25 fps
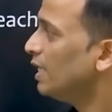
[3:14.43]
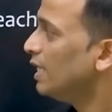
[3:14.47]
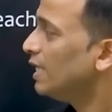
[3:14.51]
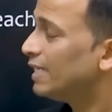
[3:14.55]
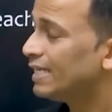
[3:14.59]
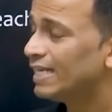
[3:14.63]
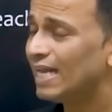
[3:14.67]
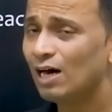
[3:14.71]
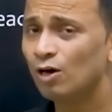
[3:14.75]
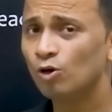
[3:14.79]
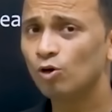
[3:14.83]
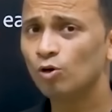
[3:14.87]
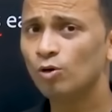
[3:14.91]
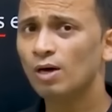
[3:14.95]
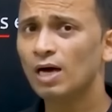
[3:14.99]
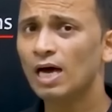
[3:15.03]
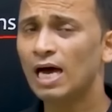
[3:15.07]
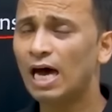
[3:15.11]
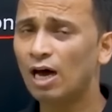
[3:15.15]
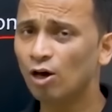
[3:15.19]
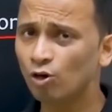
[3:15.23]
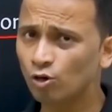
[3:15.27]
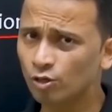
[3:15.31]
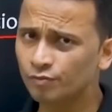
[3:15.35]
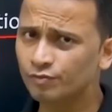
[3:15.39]
Now,
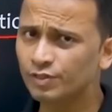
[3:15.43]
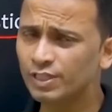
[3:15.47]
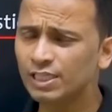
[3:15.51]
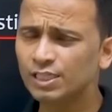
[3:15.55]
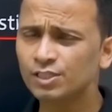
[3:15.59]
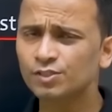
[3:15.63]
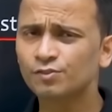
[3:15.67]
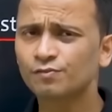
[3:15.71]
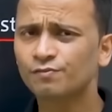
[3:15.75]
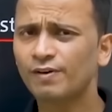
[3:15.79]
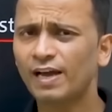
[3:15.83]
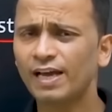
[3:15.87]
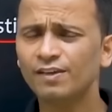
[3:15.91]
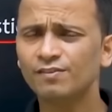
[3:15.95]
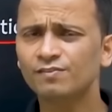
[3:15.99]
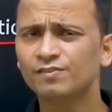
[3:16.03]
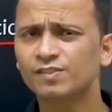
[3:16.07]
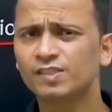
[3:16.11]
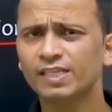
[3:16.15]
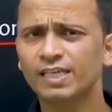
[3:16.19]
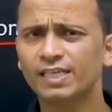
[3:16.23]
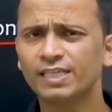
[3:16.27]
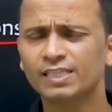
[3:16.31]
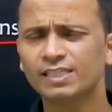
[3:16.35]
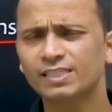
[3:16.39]
out of these 5
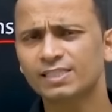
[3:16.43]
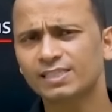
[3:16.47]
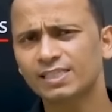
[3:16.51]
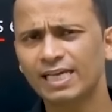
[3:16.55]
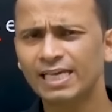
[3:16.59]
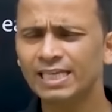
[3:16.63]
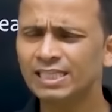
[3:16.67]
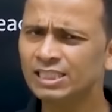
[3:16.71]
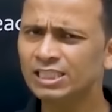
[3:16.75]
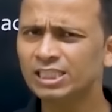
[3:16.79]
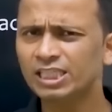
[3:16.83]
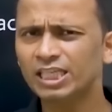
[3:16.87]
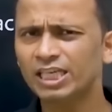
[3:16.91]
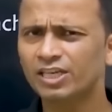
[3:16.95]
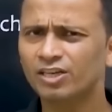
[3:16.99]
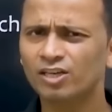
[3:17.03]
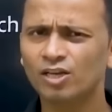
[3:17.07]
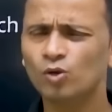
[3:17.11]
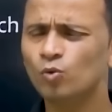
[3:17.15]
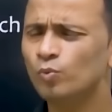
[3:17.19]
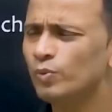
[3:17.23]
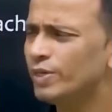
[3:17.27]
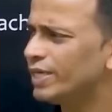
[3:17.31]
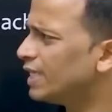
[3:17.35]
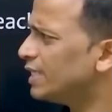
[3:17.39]
sets, in
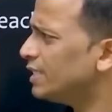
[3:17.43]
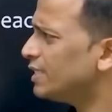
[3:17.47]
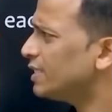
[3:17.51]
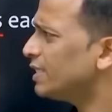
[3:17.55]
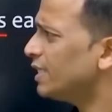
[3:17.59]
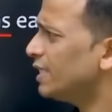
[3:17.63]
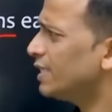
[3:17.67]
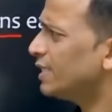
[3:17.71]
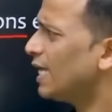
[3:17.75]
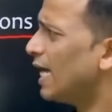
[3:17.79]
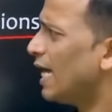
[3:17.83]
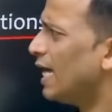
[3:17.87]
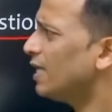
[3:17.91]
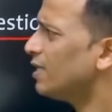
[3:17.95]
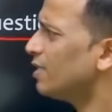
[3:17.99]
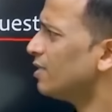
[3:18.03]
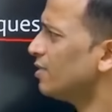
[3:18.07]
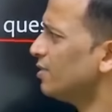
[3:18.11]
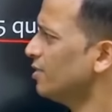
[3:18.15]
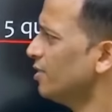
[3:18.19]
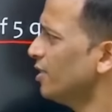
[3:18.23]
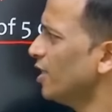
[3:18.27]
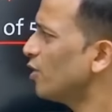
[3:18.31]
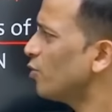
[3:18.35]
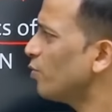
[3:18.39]
general, we can say that
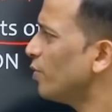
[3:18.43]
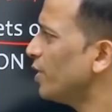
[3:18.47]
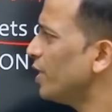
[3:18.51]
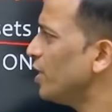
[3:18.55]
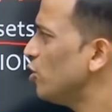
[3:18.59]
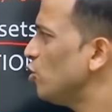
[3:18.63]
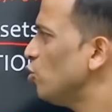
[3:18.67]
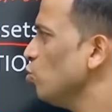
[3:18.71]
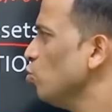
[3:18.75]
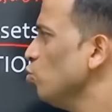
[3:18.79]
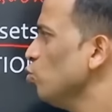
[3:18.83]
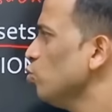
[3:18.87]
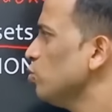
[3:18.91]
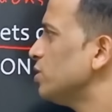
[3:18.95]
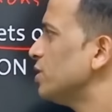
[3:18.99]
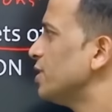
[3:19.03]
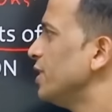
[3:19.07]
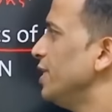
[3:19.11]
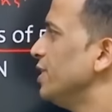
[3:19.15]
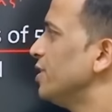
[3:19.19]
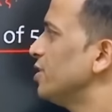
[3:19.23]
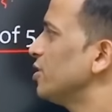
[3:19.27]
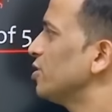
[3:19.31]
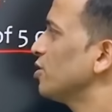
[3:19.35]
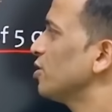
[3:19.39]
there were 2
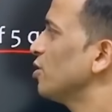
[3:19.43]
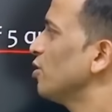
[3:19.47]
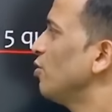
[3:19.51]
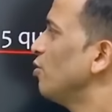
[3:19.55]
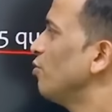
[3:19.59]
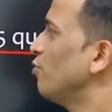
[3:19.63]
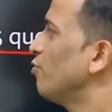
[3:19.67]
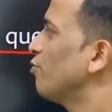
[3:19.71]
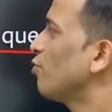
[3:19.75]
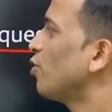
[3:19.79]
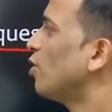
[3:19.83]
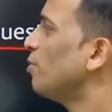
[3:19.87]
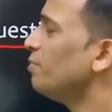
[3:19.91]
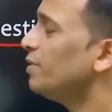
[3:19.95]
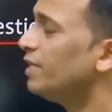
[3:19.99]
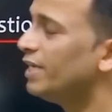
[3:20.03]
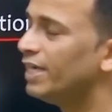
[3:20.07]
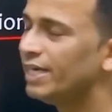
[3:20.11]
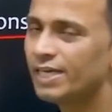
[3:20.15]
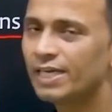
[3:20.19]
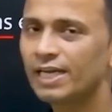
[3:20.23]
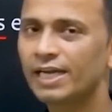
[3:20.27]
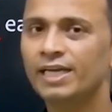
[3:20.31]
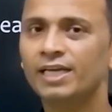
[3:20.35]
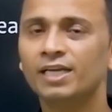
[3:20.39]
sets from
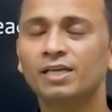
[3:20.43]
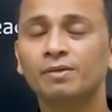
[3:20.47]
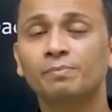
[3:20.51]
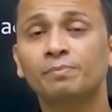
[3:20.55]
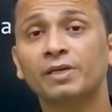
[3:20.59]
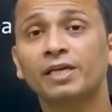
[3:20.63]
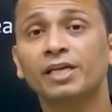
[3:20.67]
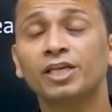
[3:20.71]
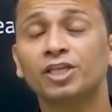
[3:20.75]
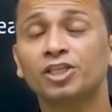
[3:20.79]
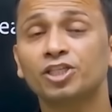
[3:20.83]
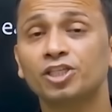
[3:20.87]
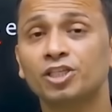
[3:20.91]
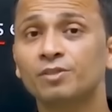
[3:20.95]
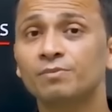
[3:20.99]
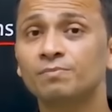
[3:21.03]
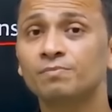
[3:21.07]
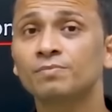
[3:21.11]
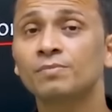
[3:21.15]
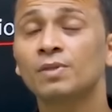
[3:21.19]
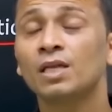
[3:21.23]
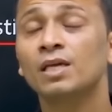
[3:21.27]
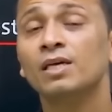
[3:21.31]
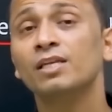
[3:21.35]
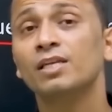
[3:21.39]
data
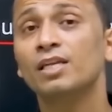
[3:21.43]
interpretation.